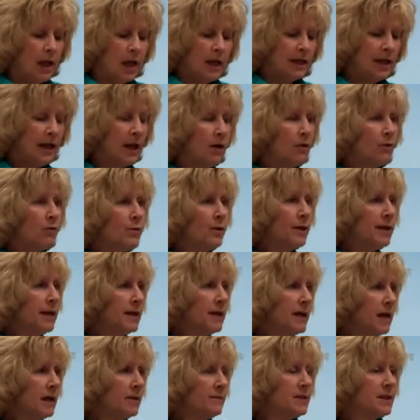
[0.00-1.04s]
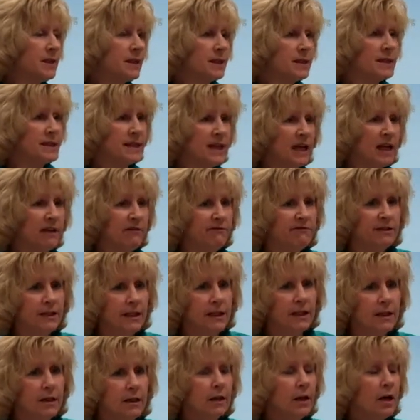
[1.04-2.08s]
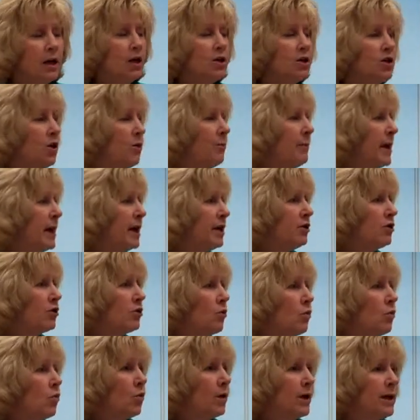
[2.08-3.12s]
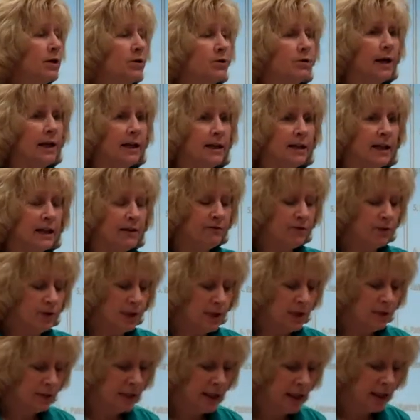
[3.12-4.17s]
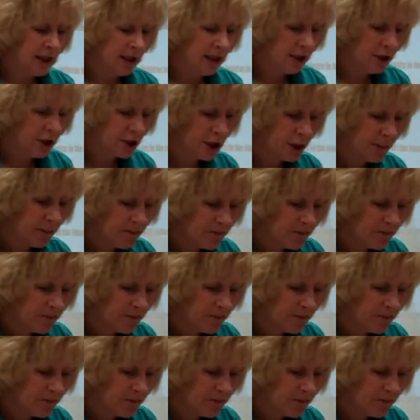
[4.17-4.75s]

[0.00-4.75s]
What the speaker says: Now, when it comes to safety, no matter what grade level you teach,